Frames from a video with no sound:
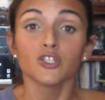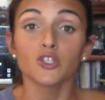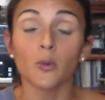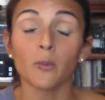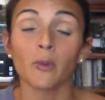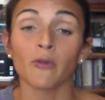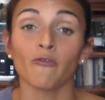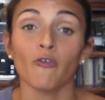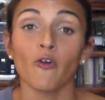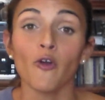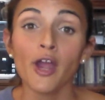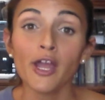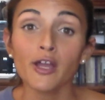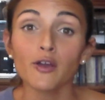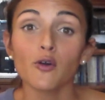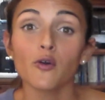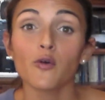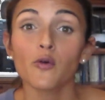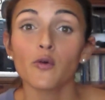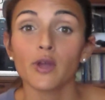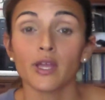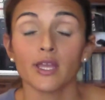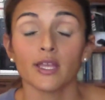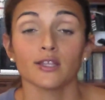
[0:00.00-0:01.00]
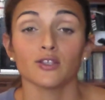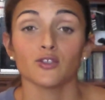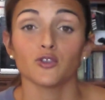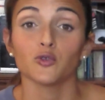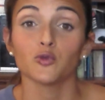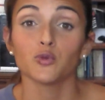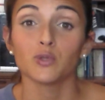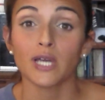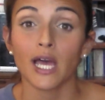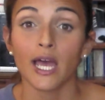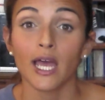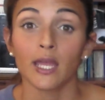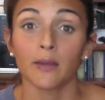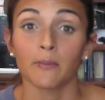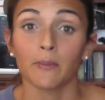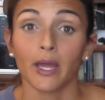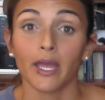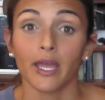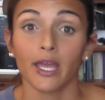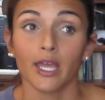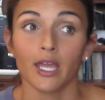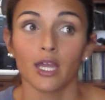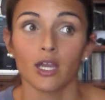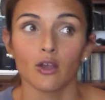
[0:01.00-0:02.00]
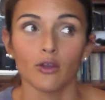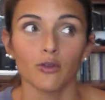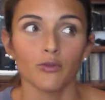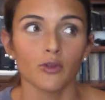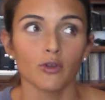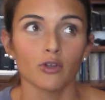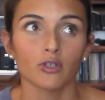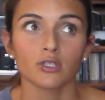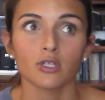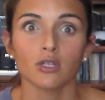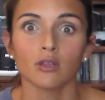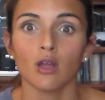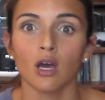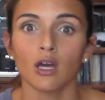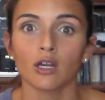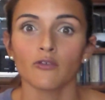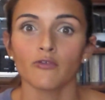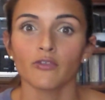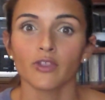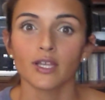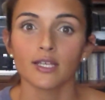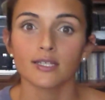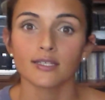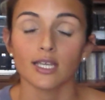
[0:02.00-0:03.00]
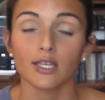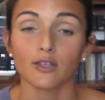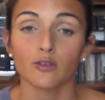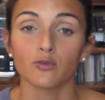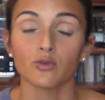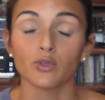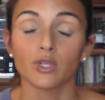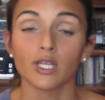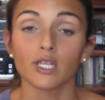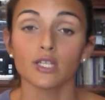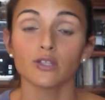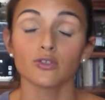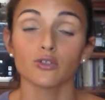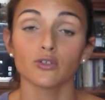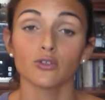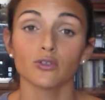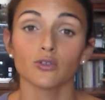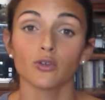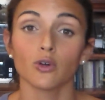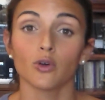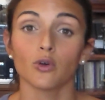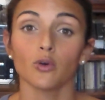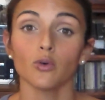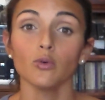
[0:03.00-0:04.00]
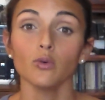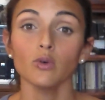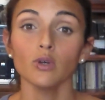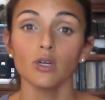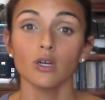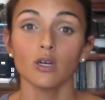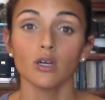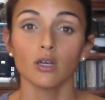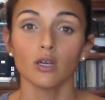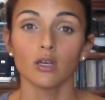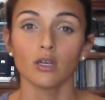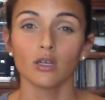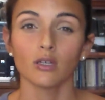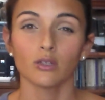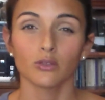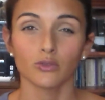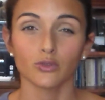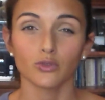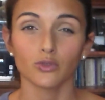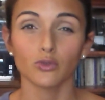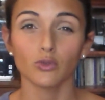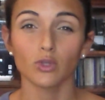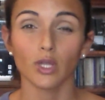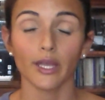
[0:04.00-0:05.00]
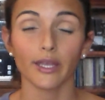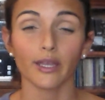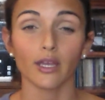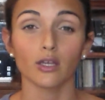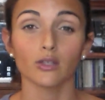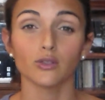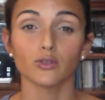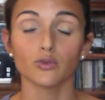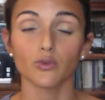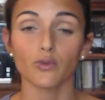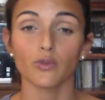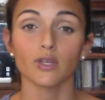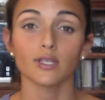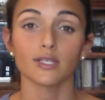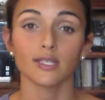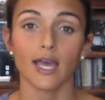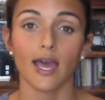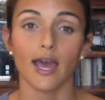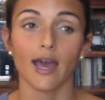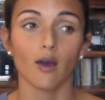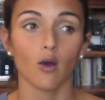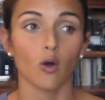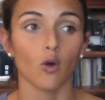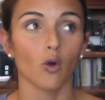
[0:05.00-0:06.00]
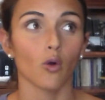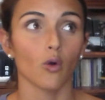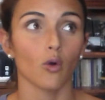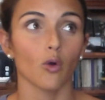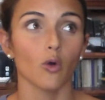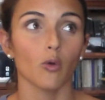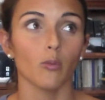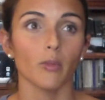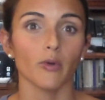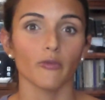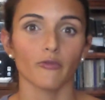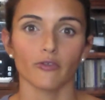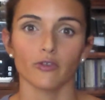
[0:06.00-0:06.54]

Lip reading: So before I go into dyeing my hair, there's a lot of things that you need to know to like do this at home.